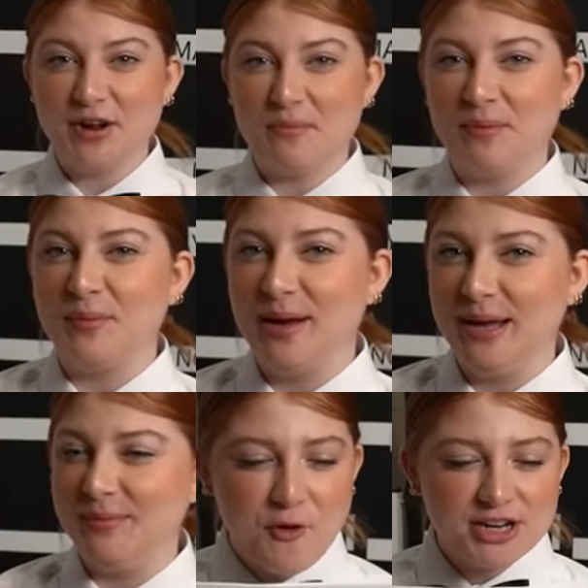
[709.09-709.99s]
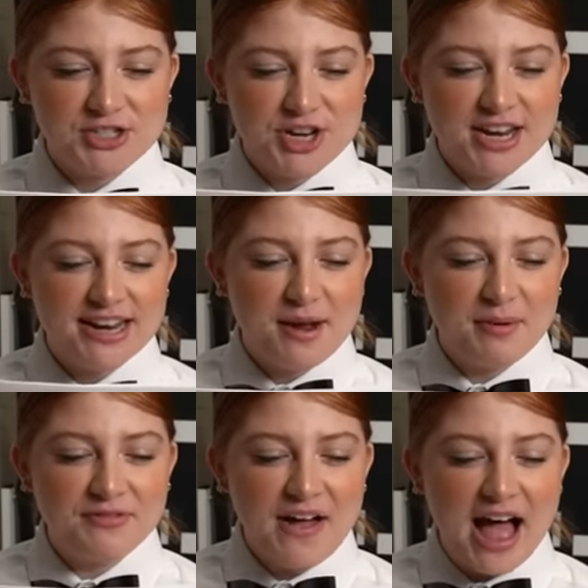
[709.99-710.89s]
number one. Question
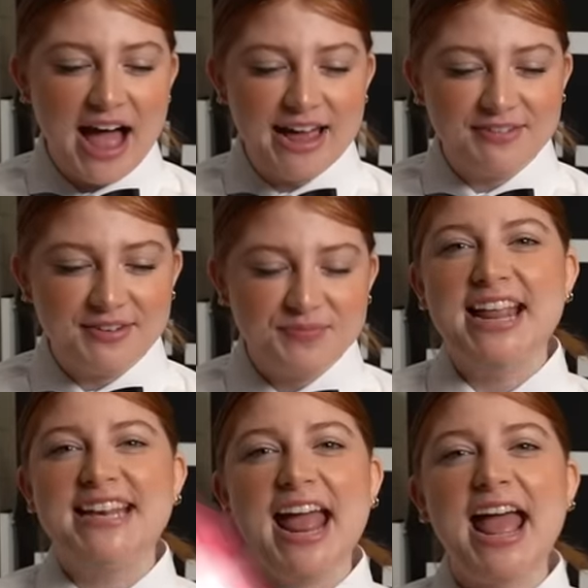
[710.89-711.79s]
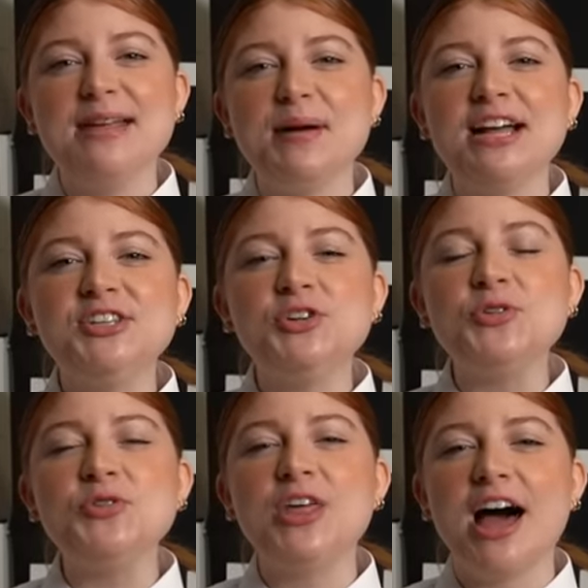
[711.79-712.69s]
number five. Name a
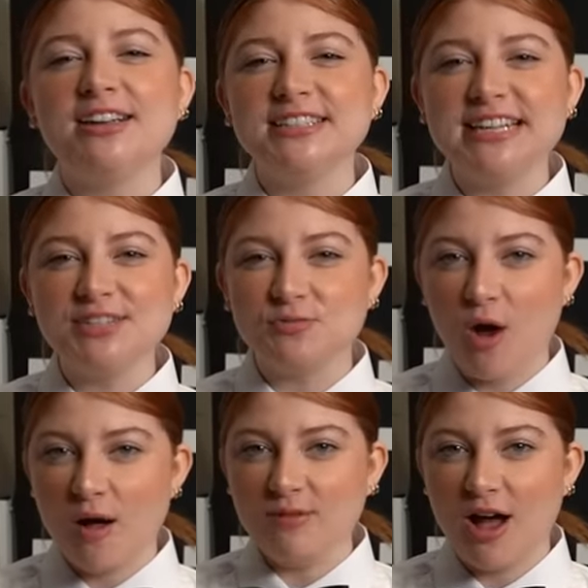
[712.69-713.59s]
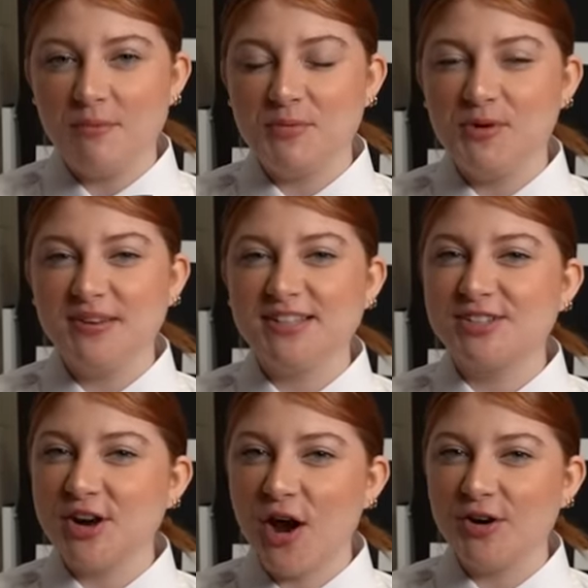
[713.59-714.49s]
2000s rom-com movie
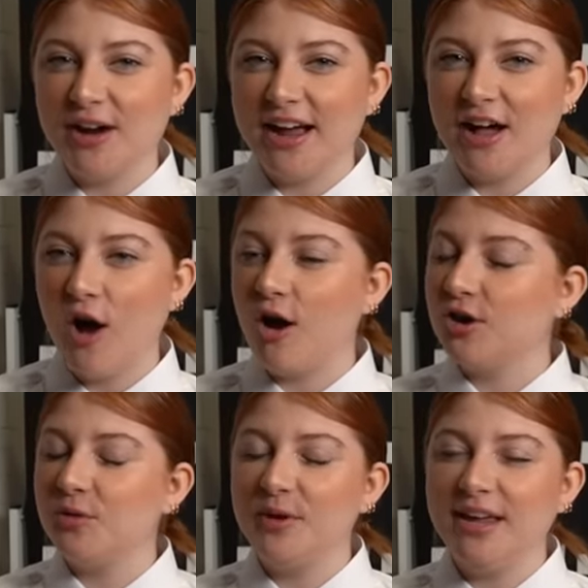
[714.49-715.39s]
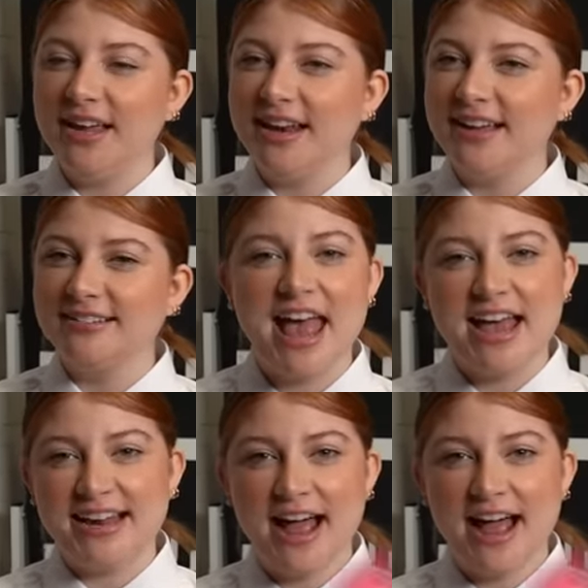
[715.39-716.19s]
starring our queen, Anne